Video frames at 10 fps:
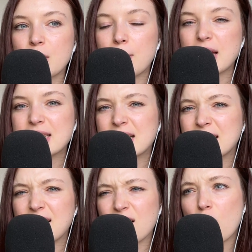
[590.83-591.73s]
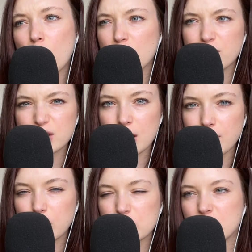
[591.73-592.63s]
basically, like, all over that
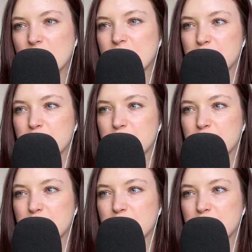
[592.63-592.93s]
person.